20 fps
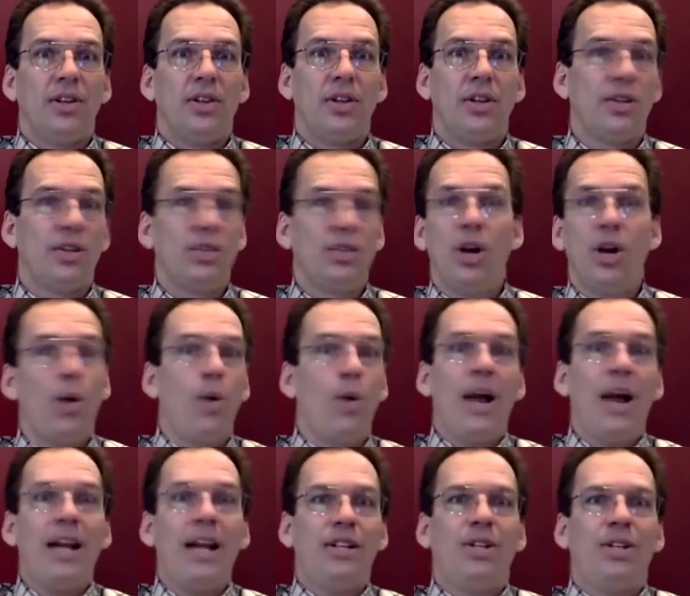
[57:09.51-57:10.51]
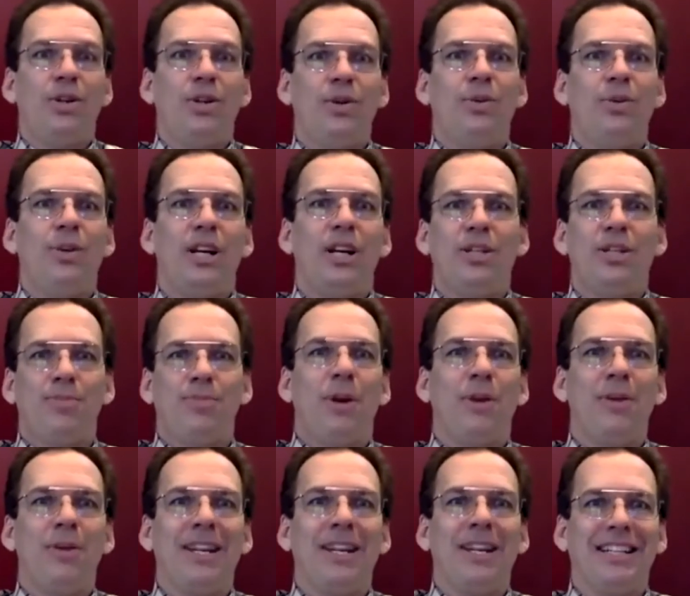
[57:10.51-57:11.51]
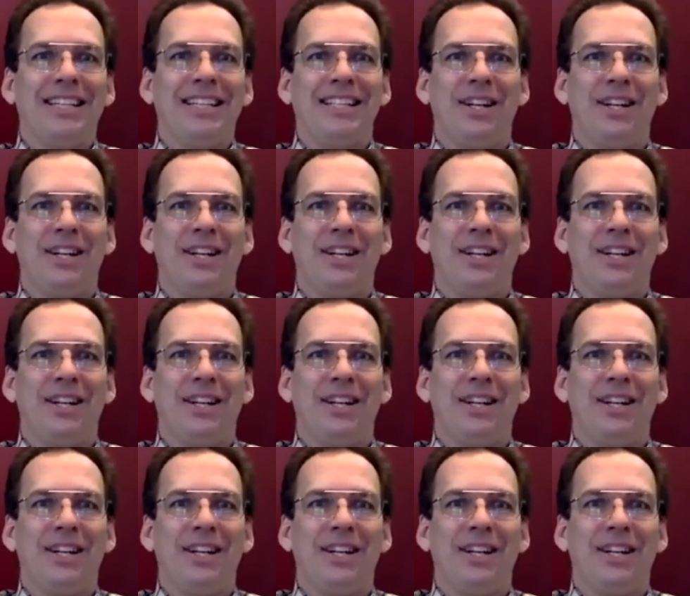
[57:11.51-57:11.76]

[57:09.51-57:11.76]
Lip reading: There's no way to experimentally